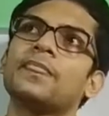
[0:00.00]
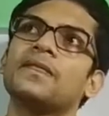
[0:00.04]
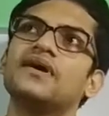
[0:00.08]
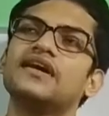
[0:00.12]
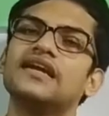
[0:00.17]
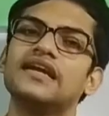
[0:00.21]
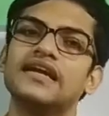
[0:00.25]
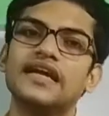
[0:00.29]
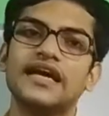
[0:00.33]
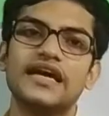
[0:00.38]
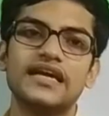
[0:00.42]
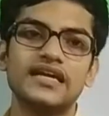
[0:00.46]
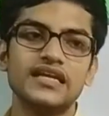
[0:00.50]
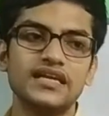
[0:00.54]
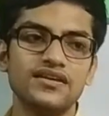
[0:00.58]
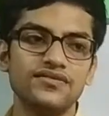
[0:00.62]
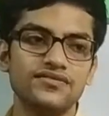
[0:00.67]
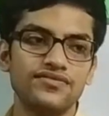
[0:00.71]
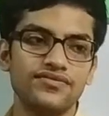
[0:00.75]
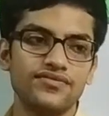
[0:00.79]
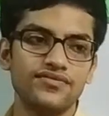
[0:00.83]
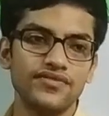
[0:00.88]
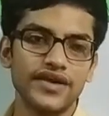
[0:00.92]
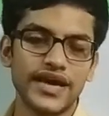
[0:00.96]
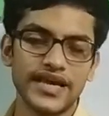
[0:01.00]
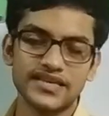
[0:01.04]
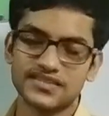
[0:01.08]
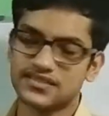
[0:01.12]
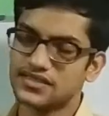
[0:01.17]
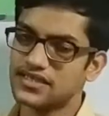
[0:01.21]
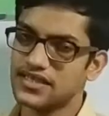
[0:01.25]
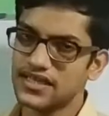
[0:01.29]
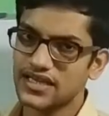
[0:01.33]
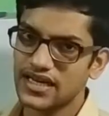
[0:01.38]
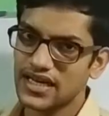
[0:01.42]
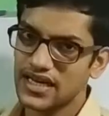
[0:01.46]
native
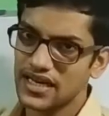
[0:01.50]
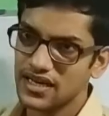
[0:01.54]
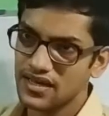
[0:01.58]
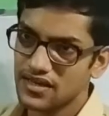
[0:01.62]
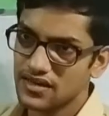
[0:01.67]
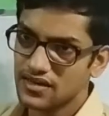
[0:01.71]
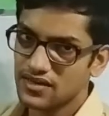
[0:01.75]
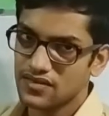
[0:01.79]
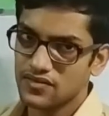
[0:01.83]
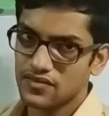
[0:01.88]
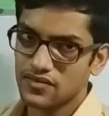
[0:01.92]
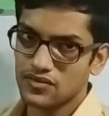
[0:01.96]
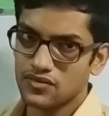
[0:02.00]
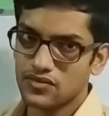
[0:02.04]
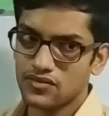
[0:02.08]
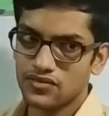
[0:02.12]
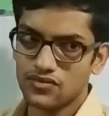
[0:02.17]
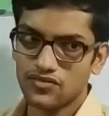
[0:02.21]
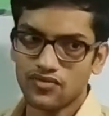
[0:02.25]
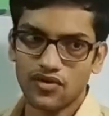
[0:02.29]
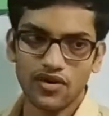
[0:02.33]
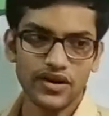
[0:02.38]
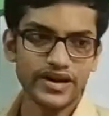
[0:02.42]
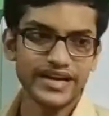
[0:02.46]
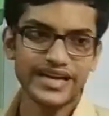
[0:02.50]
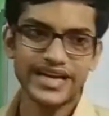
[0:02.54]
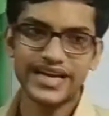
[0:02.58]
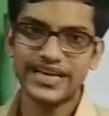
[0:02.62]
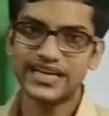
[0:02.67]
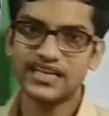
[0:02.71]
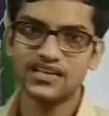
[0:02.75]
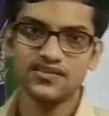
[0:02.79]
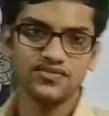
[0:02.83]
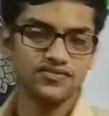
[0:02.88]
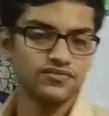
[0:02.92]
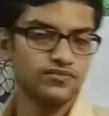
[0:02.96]
SDK for
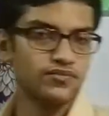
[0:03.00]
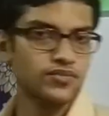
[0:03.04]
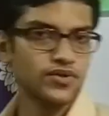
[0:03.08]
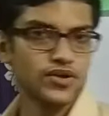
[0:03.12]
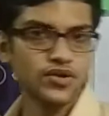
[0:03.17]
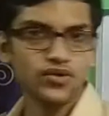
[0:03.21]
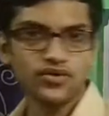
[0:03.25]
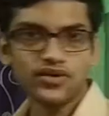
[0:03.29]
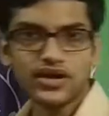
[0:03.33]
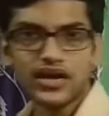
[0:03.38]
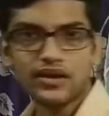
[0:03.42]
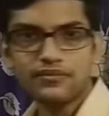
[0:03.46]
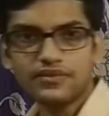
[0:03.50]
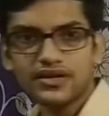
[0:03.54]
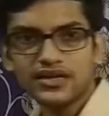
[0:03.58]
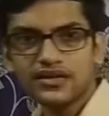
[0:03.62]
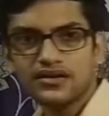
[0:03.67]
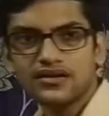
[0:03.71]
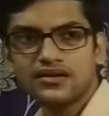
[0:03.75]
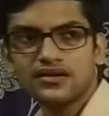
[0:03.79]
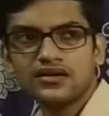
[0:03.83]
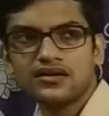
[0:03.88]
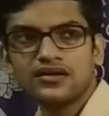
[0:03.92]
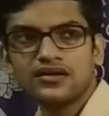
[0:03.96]
native programming,